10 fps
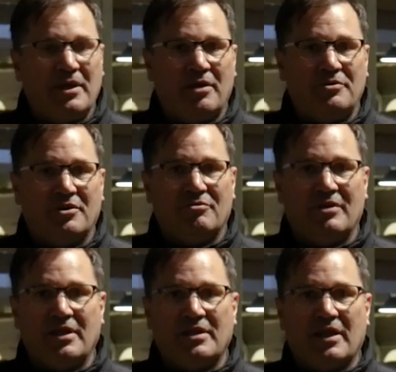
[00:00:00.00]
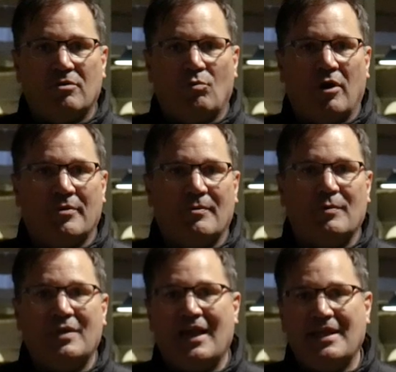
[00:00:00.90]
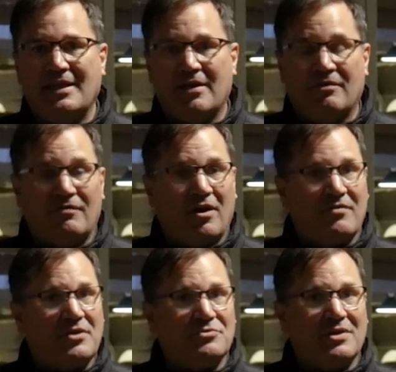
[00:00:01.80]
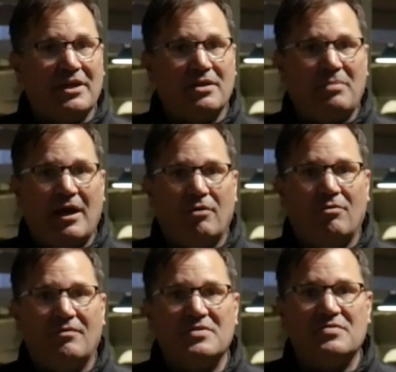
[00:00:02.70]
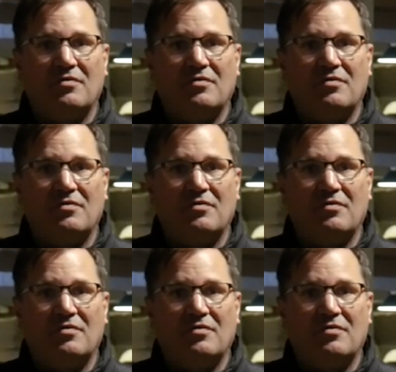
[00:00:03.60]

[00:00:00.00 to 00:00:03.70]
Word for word: Benno decreed that the winery would lay down a 500 litre barrel of its